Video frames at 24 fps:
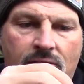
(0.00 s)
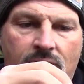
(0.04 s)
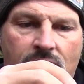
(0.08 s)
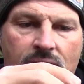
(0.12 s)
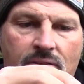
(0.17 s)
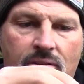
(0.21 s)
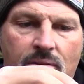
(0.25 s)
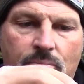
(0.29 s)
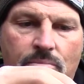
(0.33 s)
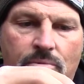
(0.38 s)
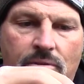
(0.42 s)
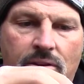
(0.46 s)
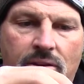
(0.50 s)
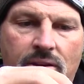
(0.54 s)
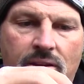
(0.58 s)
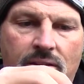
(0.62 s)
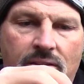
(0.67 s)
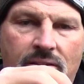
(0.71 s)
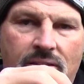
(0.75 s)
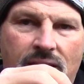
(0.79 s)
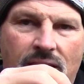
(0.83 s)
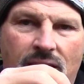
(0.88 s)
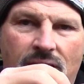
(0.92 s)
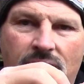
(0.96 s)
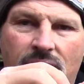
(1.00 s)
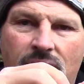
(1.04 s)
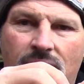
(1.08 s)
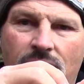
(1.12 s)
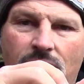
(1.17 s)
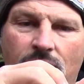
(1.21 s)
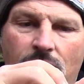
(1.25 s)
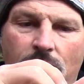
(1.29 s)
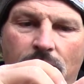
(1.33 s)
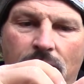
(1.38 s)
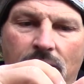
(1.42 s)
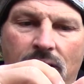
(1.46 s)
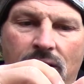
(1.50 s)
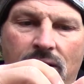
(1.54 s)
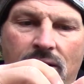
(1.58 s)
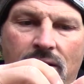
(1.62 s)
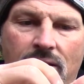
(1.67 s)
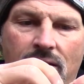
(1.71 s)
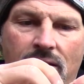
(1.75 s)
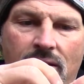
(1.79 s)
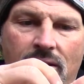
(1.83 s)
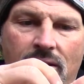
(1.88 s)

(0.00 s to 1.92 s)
start to bring this down a little bit.